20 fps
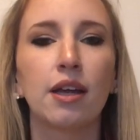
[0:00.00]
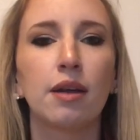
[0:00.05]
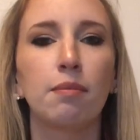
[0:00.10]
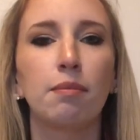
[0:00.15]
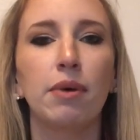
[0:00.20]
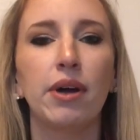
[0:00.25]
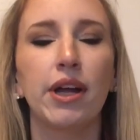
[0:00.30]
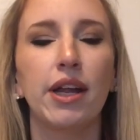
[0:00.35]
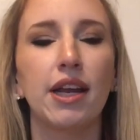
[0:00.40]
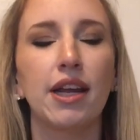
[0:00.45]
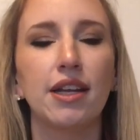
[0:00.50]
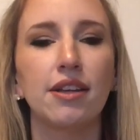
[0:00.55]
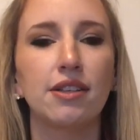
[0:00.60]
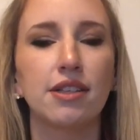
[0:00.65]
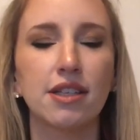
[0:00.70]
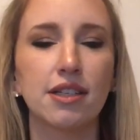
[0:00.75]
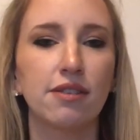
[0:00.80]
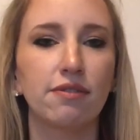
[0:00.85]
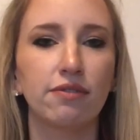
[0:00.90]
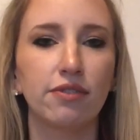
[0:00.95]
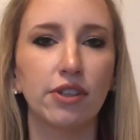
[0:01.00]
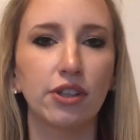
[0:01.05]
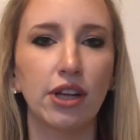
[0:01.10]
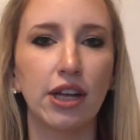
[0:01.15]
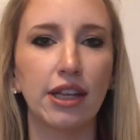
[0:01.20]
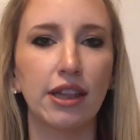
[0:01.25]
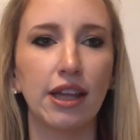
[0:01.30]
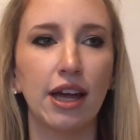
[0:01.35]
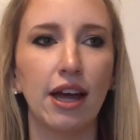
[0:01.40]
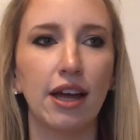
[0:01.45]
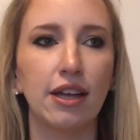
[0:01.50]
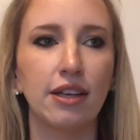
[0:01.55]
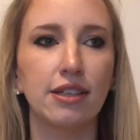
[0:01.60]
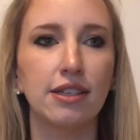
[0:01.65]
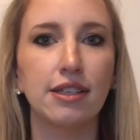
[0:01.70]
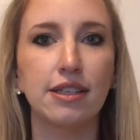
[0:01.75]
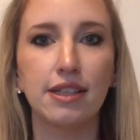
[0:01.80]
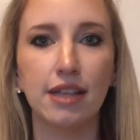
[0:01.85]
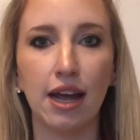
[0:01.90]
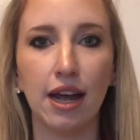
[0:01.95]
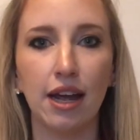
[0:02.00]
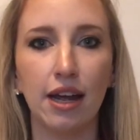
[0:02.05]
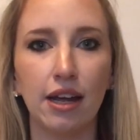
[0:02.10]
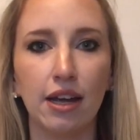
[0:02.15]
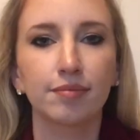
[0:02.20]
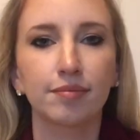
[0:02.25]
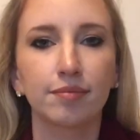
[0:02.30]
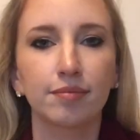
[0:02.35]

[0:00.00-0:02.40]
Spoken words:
but it doesn't feel like that today.